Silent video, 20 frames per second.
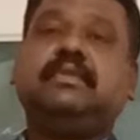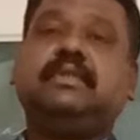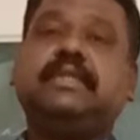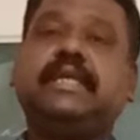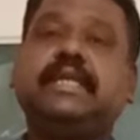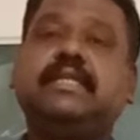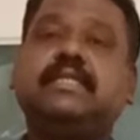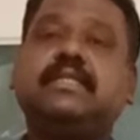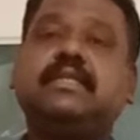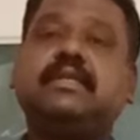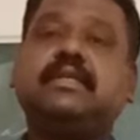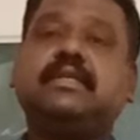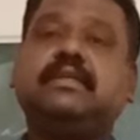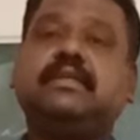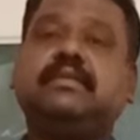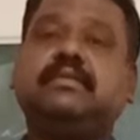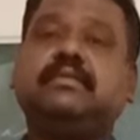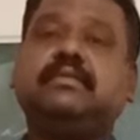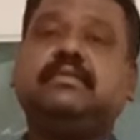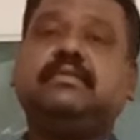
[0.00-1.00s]
there is
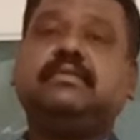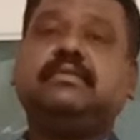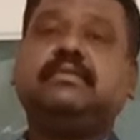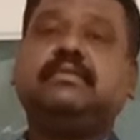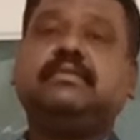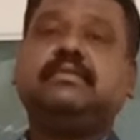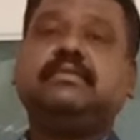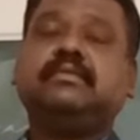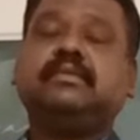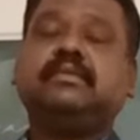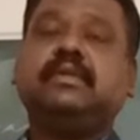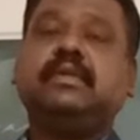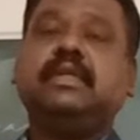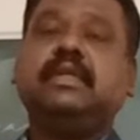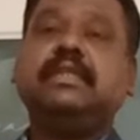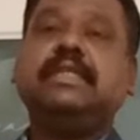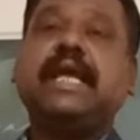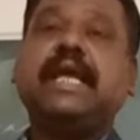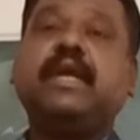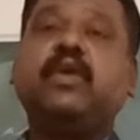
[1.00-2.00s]

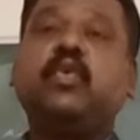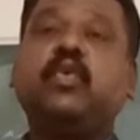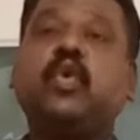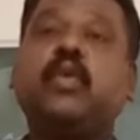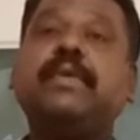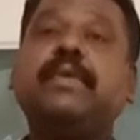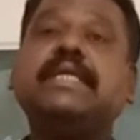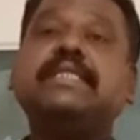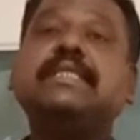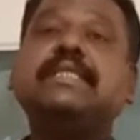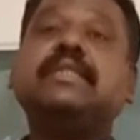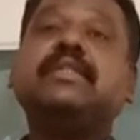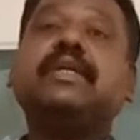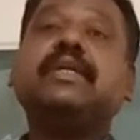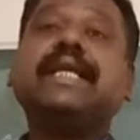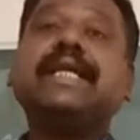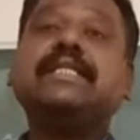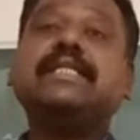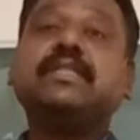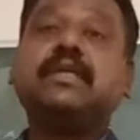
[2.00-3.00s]
the economy is in the
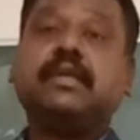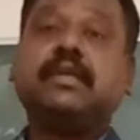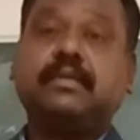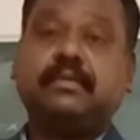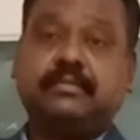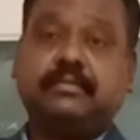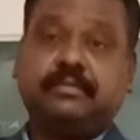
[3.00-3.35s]
danger.